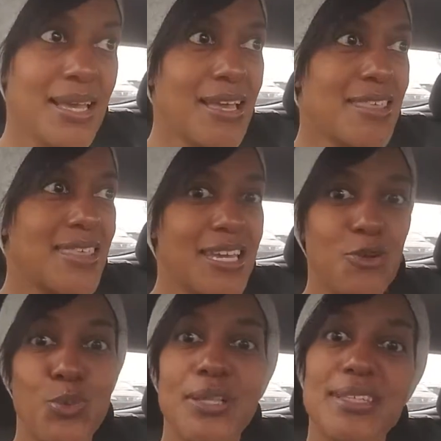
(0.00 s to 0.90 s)

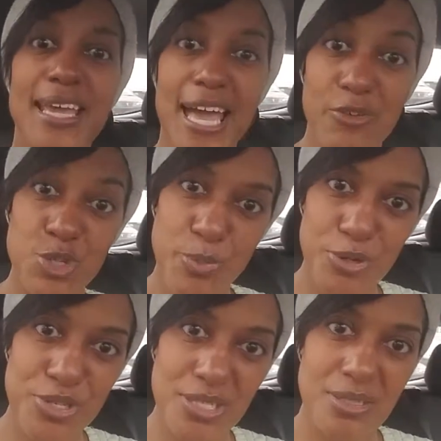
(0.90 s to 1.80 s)
than what the average
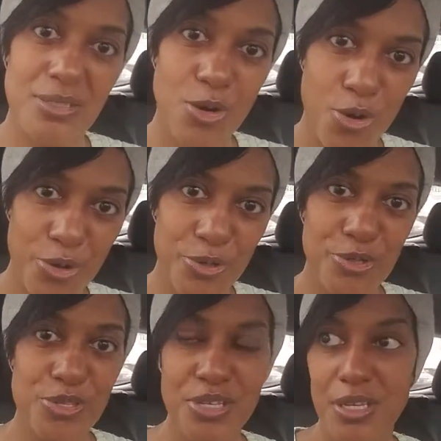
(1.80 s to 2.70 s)
person
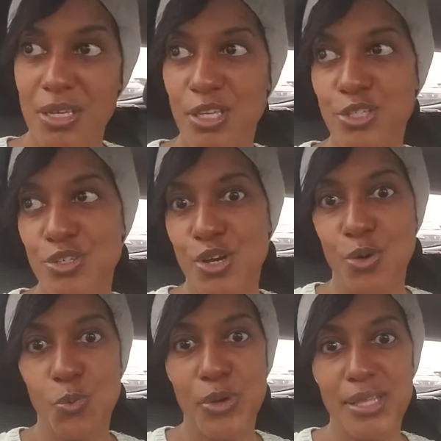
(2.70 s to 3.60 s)
orders,
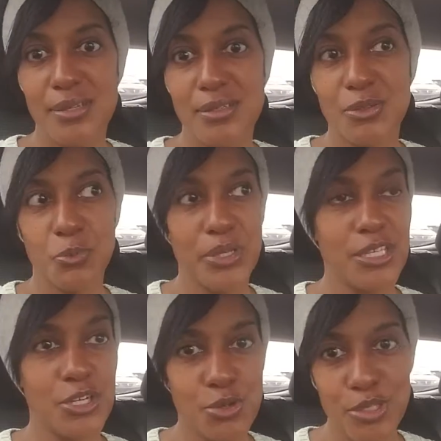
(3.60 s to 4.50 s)
when
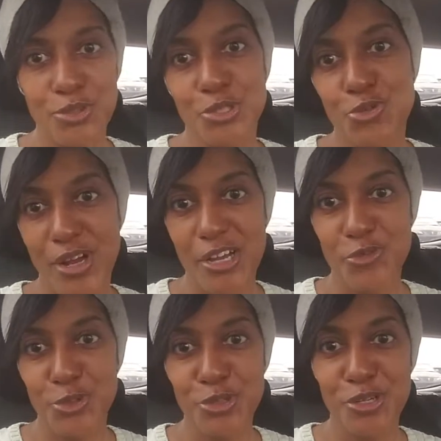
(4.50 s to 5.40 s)
they're going through a
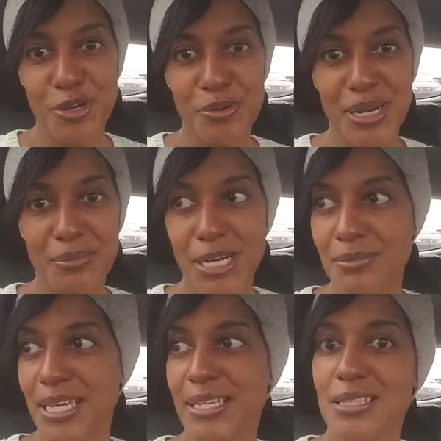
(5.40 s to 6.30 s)
drive-through.
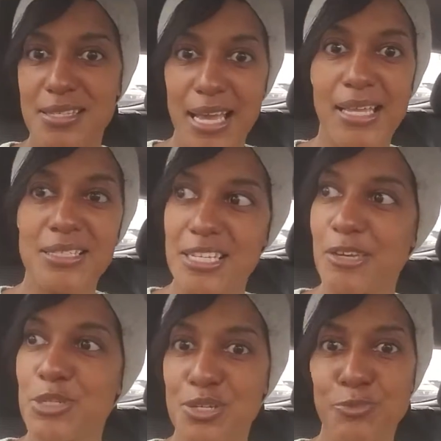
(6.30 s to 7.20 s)
I'm like the salad and
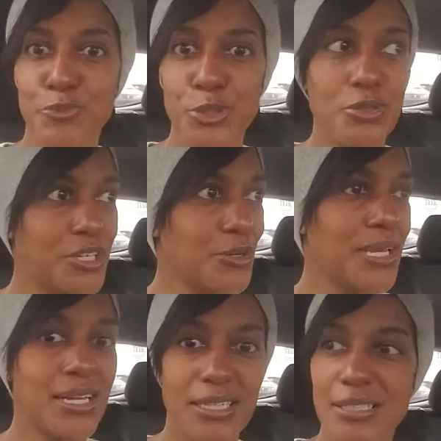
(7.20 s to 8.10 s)
give me some fruit.
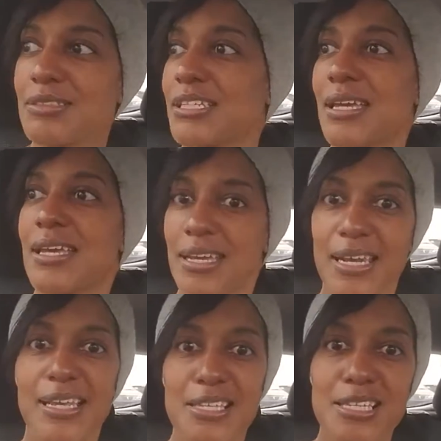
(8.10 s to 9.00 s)
Can
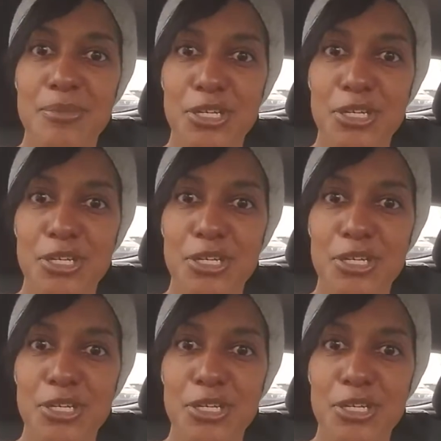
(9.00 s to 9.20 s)
I get some